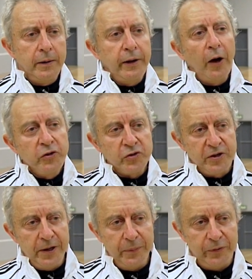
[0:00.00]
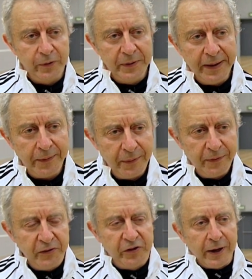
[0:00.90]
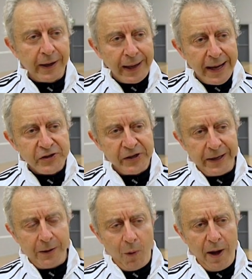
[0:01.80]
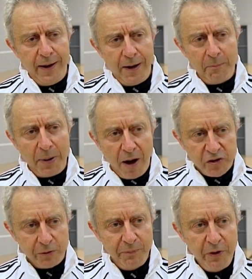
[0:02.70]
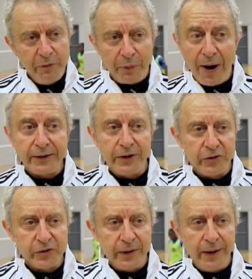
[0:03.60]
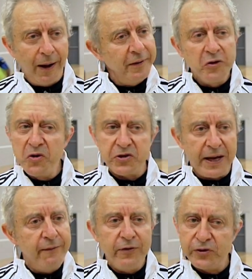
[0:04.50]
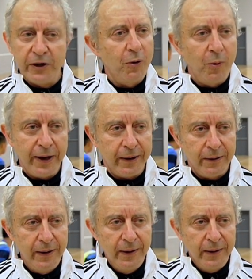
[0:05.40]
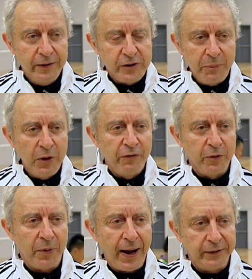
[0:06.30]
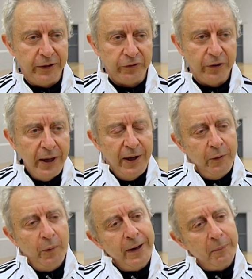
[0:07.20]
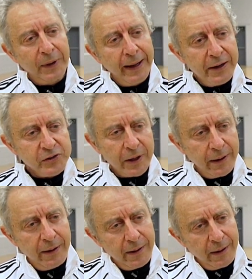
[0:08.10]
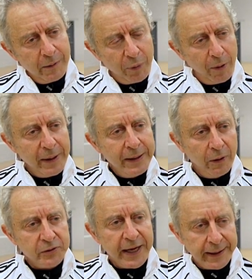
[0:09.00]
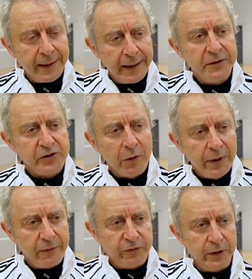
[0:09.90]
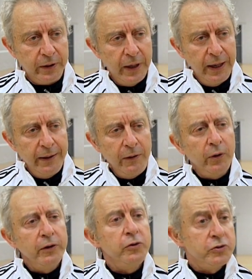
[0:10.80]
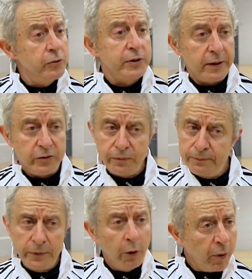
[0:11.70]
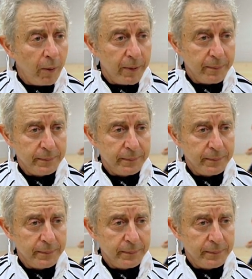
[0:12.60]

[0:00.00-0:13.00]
Coach's tips. Now, this is a classic pass and move practice, and I do this every single week. It's a beautiful practice. When the players are probably not technically so gifted, you can do 2-touch, no problem.